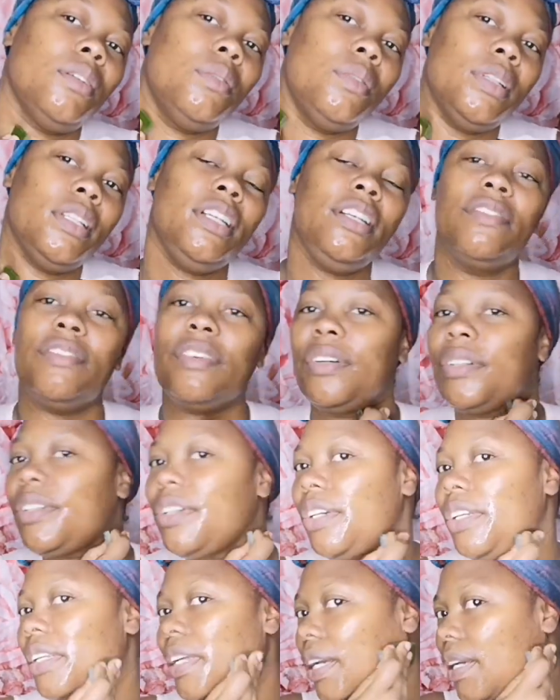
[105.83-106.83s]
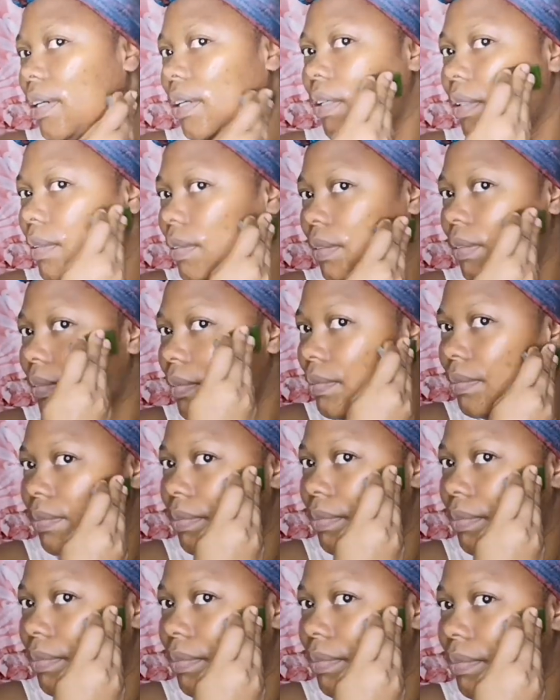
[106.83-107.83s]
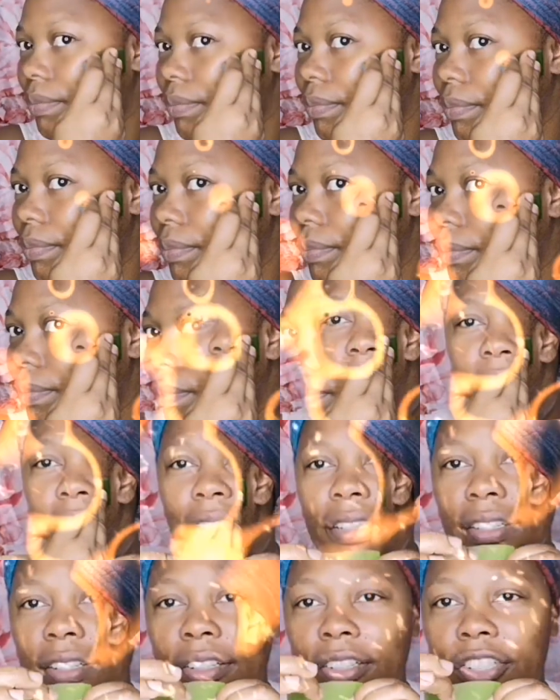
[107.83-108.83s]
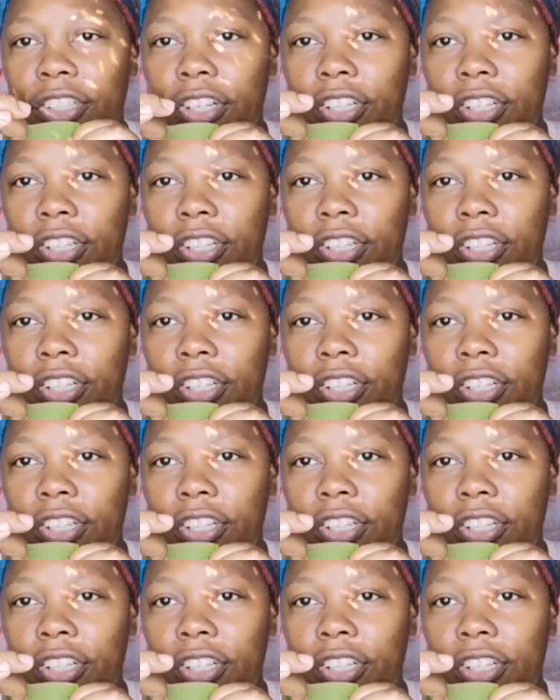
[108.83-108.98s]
Don't leave out your neck. And when it's done,